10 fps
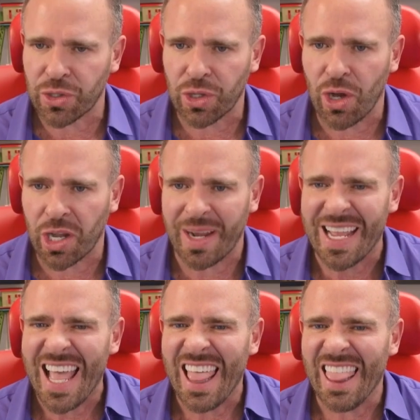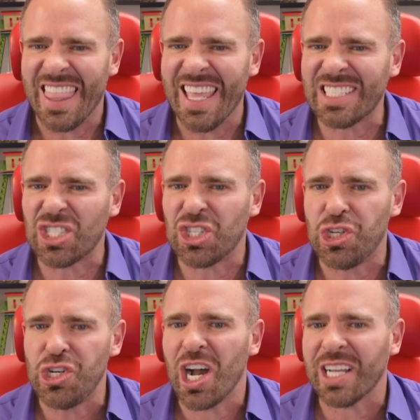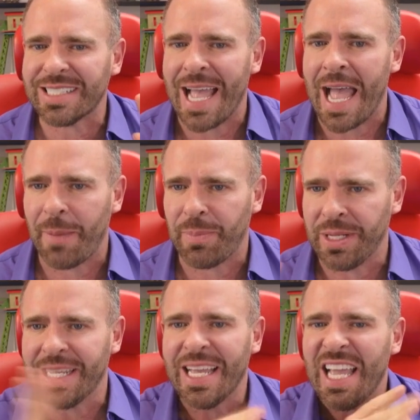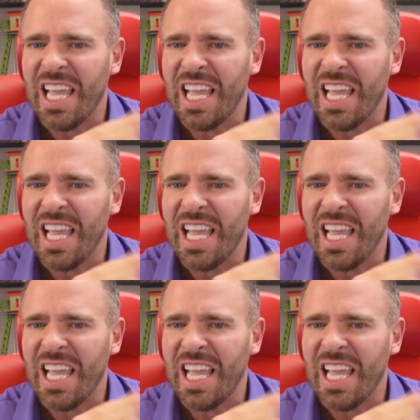because you're talking about this just happened.